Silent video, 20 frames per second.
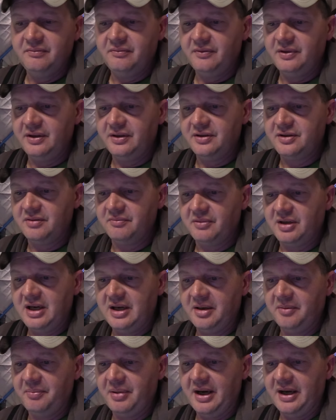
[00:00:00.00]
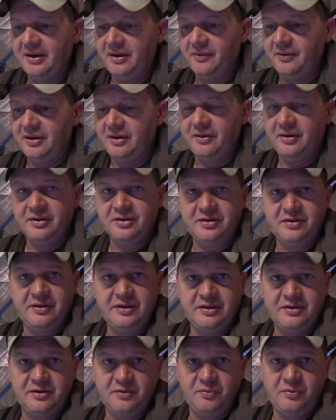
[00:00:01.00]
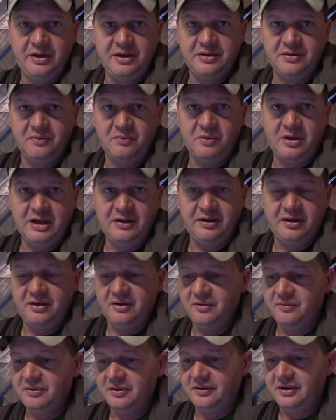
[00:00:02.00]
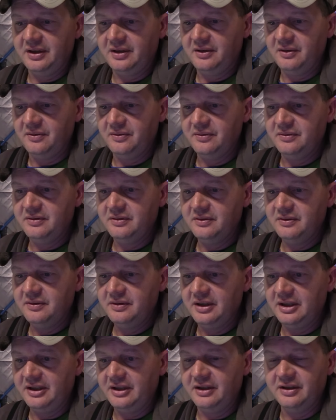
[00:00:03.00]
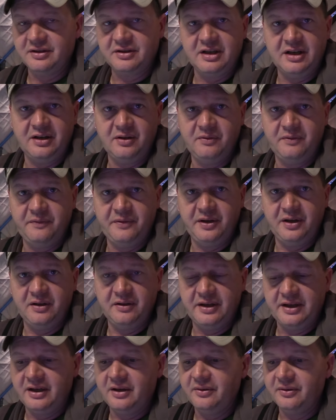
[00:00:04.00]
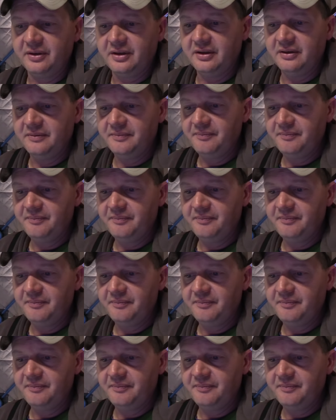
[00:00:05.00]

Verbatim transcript: There's some kind of pattern there. There's there's a reason why they do what they do, and you just got to go figure that out.